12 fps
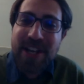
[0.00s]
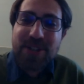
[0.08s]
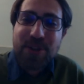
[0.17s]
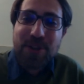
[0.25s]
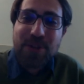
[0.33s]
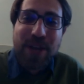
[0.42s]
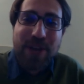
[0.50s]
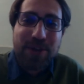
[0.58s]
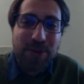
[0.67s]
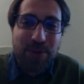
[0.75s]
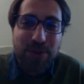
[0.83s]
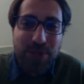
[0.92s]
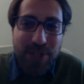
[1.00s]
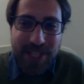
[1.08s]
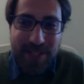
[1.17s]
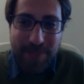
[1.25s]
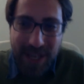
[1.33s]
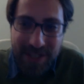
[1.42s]
so if you come to eugene
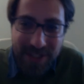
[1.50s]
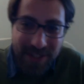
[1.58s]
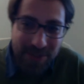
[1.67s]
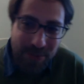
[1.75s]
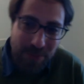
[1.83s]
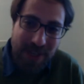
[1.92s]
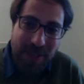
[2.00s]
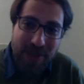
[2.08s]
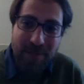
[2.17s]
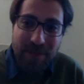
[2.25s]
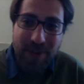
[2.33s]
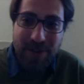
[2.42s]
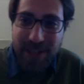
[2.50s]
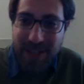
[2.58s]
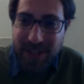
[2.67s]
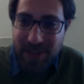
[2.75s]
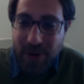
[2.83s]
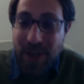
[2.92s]
expect it to be
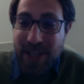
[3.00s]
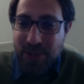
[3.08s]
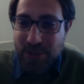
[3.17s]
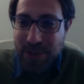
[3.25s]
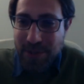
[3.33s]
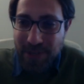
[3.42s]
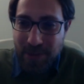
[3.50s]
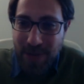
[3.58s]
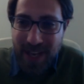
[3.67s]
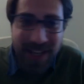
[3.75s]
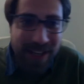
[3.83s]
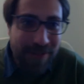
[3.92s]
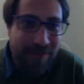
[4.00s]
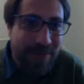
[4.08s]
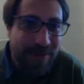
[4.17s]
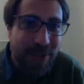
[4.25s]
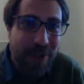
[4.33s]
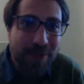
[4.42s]
very you know extremely rainy
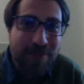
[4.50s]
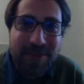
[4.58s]
so